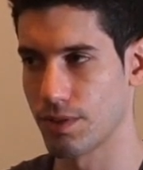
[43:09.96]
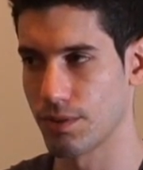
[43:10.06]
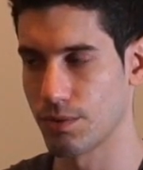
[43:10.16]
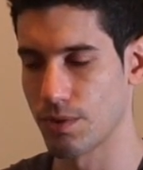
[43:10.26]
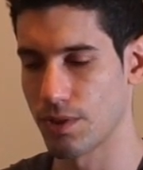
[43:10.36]

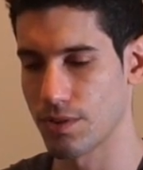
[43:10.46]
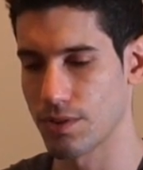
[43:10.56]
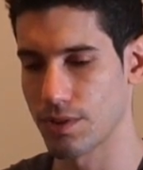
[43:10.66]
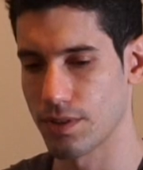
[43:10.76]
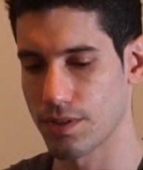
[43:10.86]

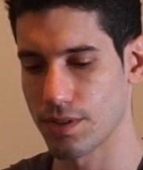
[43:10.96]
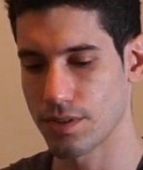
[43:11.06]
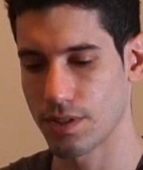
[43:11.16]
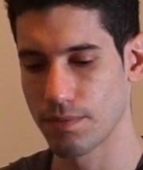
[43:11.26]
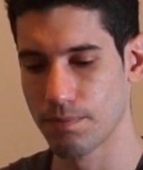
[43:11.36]

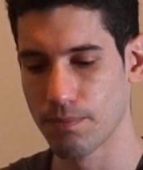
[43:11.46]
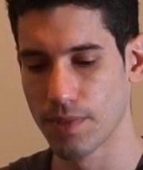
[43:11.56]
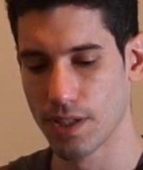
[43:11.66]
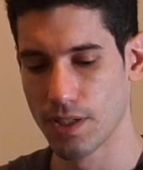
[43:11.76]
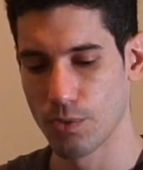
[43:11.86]
2016,
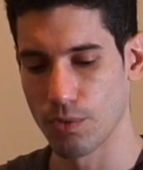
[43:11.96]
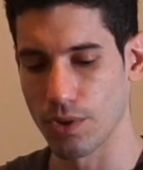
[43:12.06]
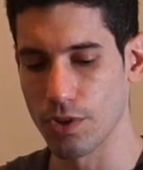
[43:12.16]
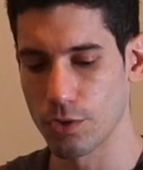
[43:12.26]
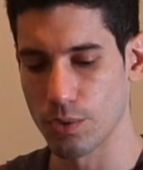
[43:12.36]
we're
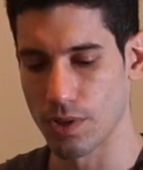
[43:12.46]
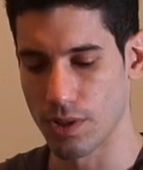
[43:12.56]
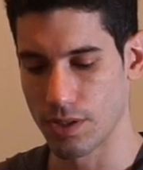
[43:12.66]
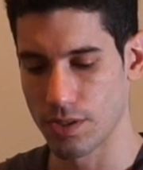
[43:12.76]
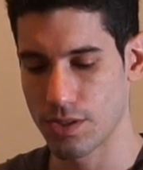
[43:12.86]
going to
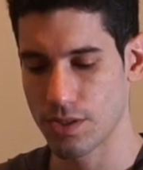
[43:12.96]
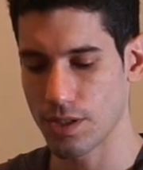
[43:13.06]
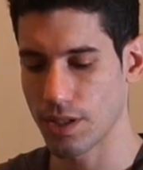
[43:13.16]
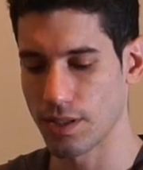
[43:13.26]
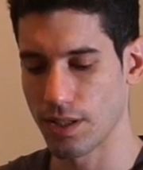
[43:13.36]

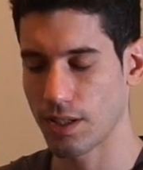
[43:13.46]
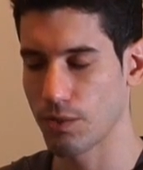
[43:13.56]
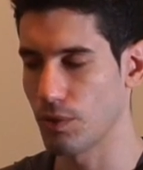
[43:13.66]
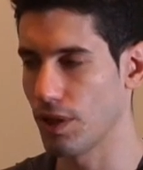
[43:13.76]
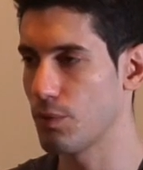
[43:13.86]
launch an equ
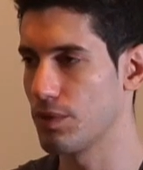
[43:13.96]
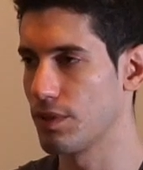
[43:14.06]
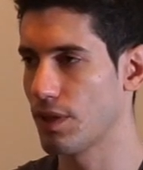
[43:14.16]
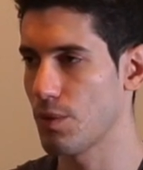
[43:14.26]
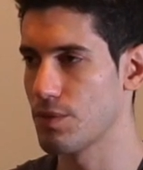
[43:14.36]
equity
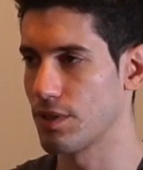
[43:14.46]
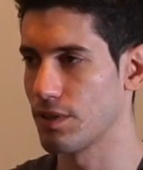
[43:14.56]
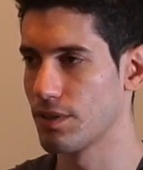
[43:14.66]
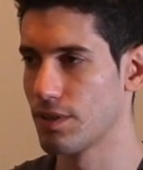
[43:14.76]
culture.